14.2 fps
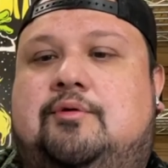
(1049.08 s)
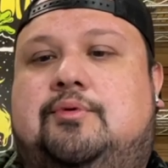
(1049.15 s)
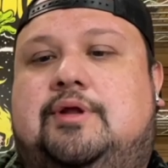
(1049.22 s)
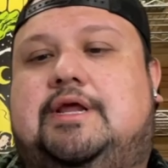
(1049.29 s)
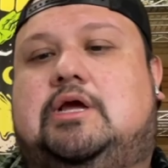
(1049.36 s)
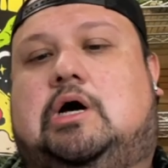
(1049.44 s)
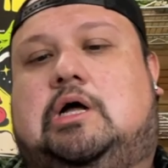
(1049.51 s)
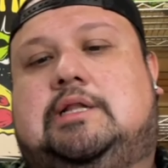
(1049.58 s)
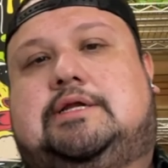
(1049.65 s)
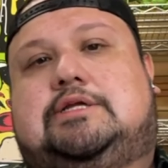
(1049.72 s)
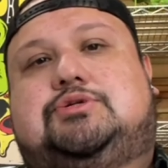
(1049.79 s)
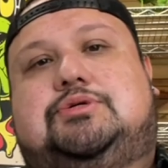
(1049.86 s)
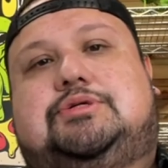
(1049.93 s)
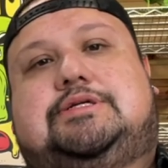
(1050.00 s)
So I
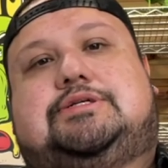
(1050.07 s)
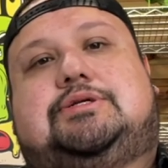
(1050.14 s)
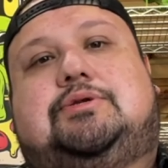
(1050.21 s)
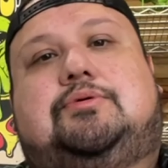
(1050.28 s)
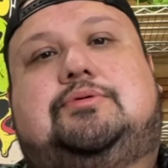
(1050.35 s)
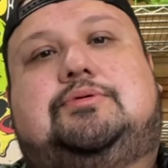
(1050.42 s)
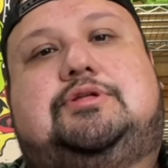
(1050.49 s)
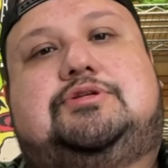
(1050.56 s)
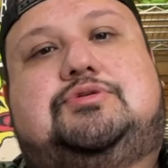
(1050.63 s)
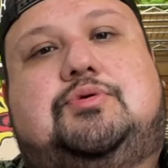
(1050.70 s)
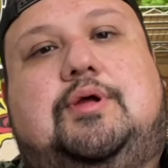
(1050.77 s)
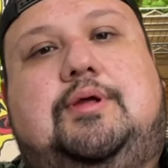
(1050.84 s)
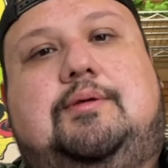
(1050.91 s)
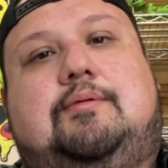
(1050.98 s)
wouldn't really call it a
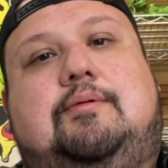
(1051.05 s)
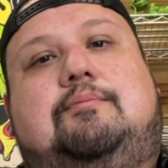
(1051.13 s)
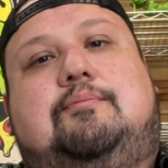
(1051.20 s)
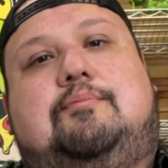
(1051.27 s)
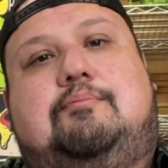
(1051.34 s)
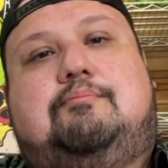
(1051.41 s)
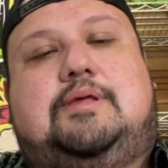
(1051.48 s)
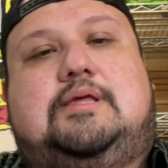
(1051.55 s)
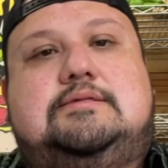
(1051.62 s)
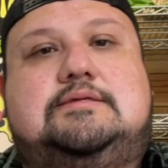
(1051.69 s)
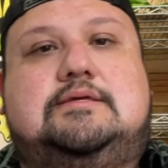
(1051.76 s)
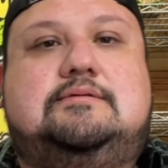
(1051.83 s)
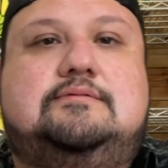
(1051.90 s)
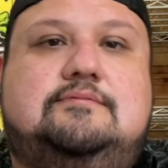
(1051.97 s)
traditional Detroit
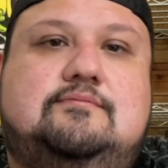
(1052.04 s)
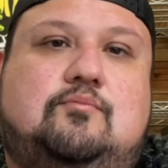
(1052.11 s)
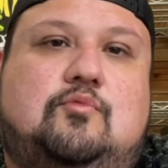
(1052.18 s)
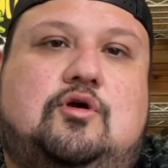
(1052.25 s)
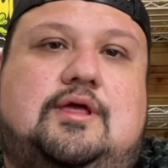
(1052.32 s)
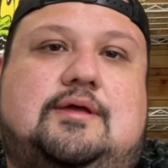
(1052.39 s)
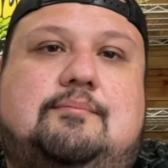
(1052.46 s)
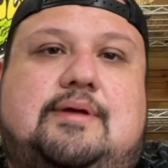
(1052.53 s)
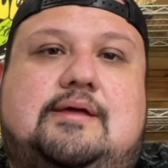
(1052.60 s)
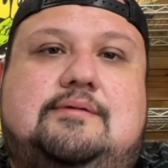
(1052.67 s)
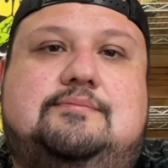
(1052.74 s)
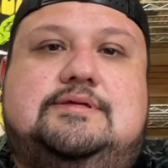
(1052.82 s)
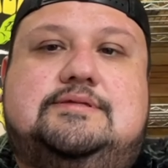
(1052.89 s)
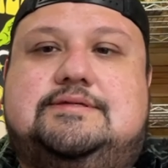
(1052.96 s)
pizza.
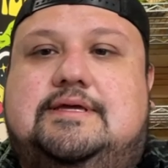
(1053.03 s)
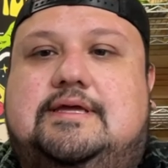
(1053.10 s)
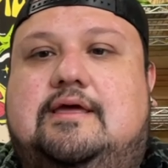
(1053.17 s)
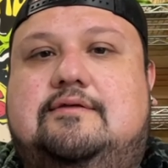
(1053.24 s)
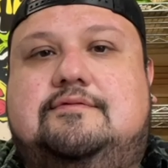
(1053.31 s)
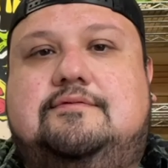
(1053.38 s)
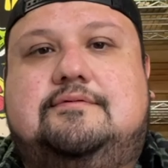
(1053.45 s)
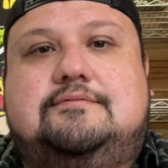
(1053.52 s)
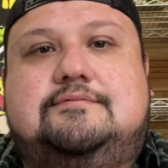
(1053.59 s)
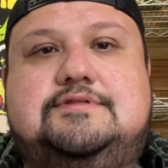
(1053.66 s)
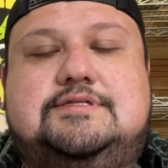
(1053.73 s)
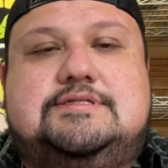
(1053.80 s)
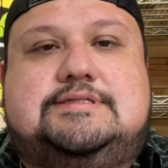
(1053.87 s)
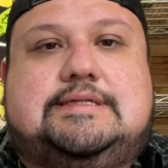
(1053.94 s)
More like a pan pizza,
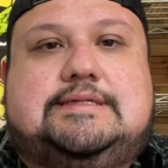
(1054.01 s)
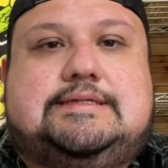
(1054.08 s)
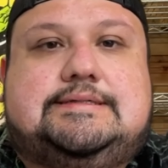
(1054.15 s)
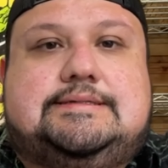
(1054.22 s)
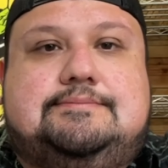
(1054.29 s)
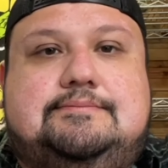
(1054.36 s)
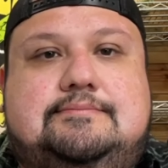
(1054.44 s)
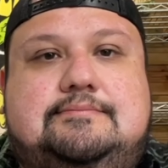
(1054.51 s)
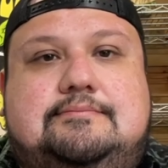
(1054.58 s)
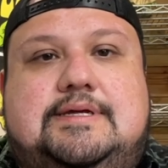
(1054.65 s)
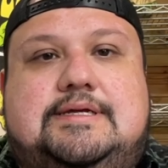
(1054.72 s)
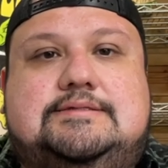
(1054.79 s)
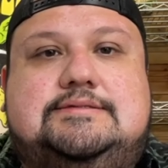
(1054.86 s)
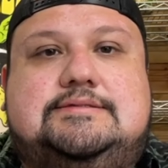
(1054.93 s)
I guess, or
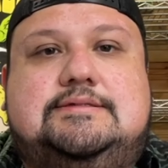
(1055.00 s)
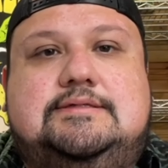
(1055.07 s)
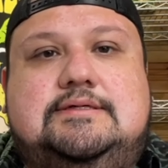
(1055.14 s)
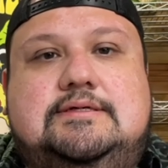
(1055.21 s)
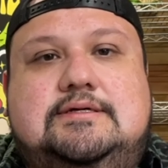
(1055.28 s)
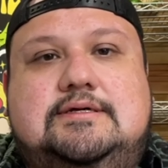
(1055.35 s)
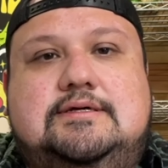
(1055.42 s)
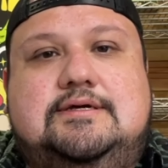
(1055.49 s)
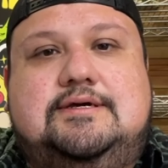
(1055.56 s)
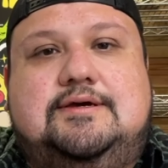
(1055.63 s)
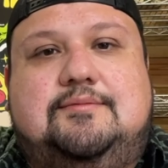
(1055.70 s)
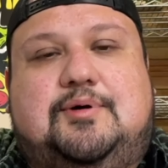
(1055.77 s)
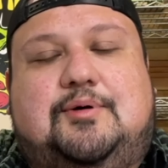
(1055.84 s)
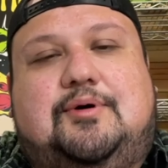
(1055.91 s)
Sicilian mix.
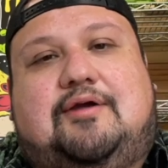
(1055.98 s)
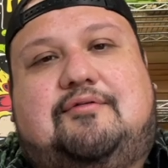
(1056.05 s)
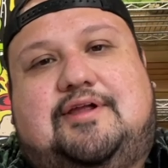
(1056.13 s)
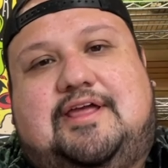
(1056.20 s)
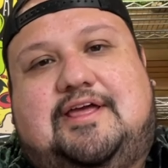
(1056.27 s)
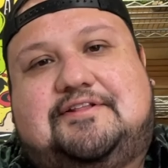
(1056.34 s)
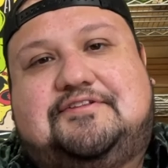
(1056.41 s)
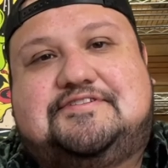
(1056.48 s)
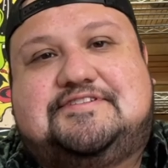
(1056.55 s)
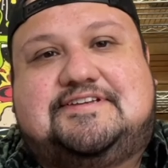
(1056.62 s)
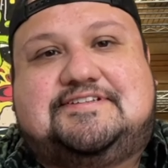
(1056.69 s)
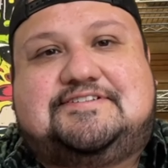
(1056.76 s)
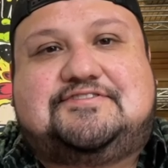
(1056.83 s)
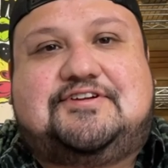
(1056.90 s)
But
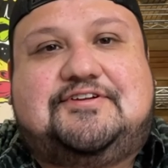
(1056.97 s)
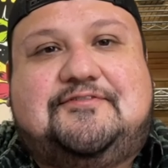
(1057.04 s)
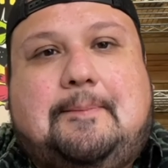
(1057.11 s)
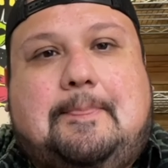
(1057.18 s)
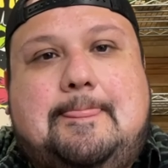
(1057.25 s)
whatever, yeah, it looks